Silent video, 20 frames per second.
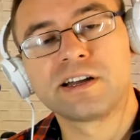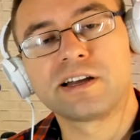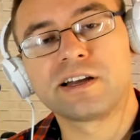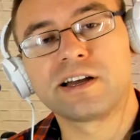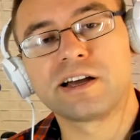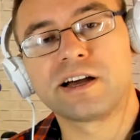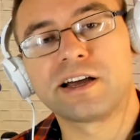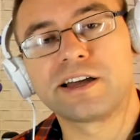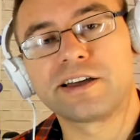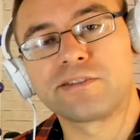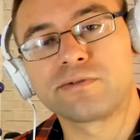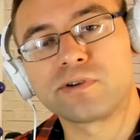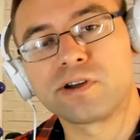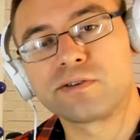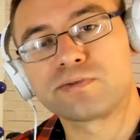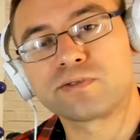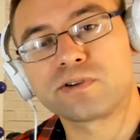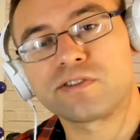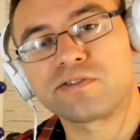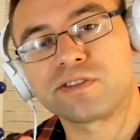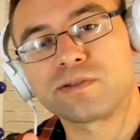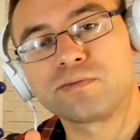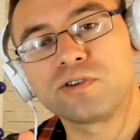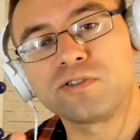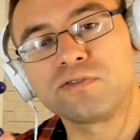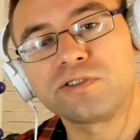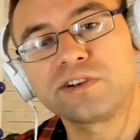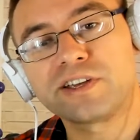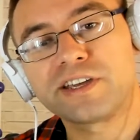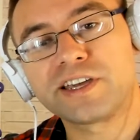And we observe them
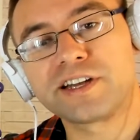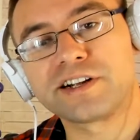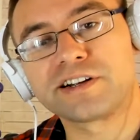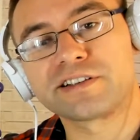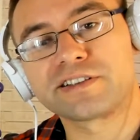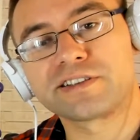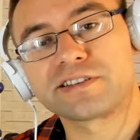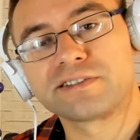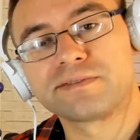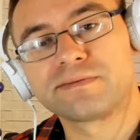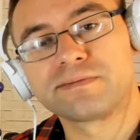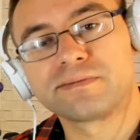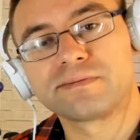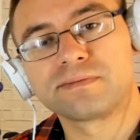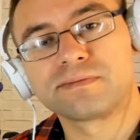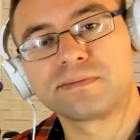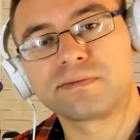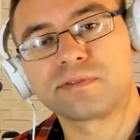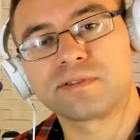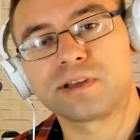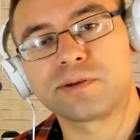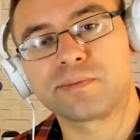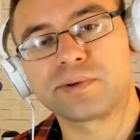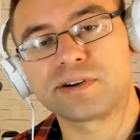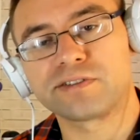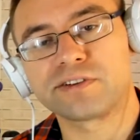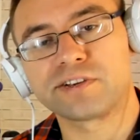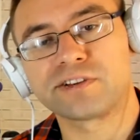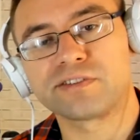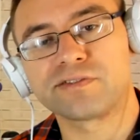over years, a
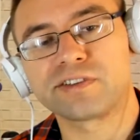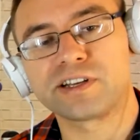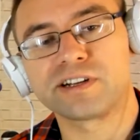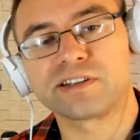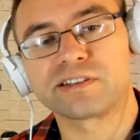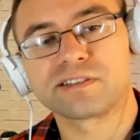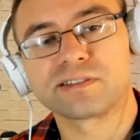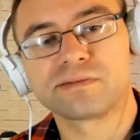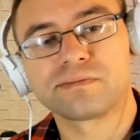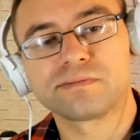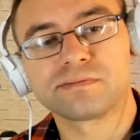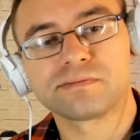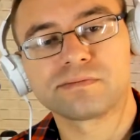period of years.